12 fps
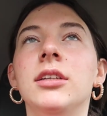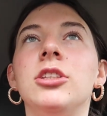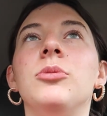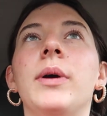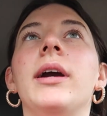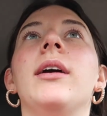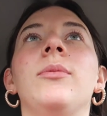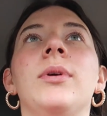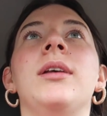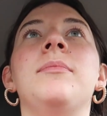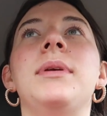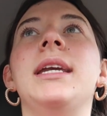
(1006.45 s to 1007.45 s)
to where I
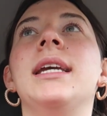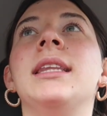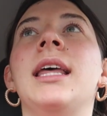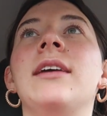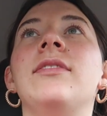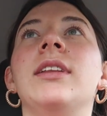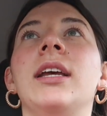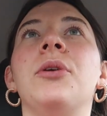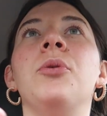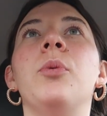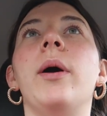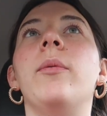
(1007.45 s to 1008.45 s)
want to be in life and like
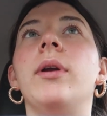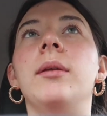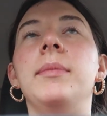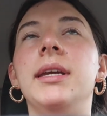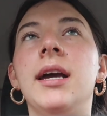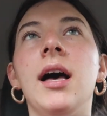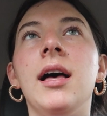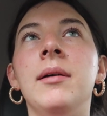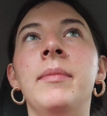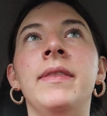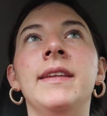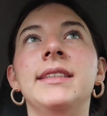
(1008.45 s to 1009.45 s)
who I want to
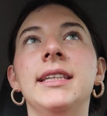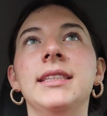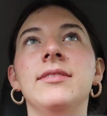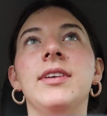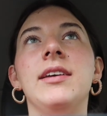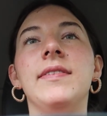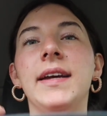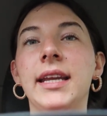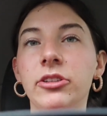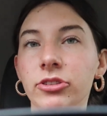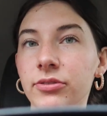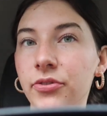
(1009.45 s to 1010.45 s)
become, and the sense of like
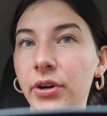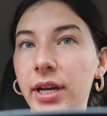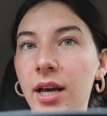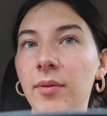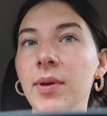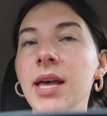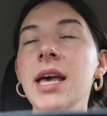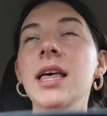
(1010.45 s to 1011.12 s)
financial freedom.